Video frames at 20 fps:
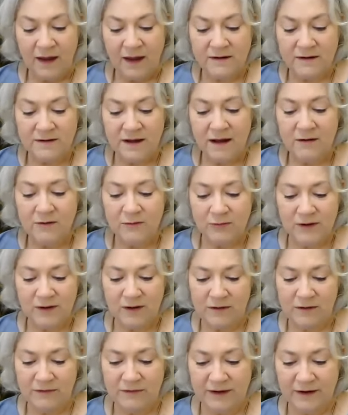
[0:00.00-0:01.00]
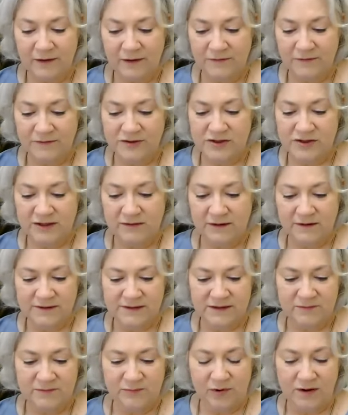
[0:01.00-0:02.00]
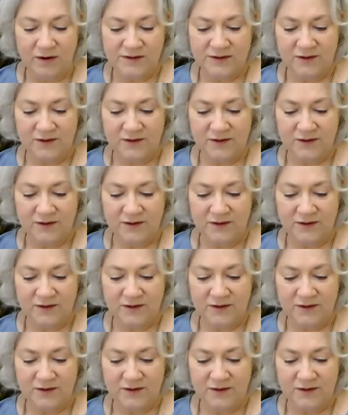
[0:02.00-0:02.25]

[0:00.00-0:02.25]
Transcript: And now when all the earth she thus had brought